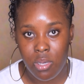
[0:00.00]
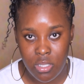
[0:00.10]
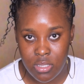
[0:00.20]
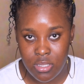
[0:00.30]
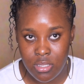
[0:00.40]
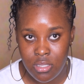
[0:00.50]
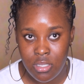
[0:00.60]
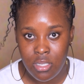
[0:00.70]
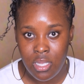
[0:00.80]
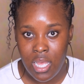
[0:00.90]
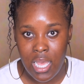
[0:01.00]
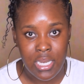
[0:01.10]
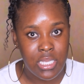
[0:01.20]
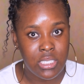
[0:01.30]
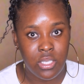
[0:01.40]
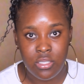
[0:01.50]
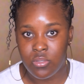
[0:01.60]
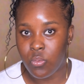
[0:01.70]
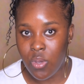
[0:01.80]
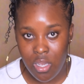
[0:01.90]
month and it
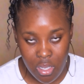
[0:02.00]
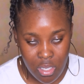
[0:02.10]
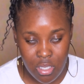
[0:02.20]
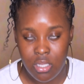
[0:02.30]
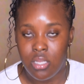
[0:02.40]
doesn't work,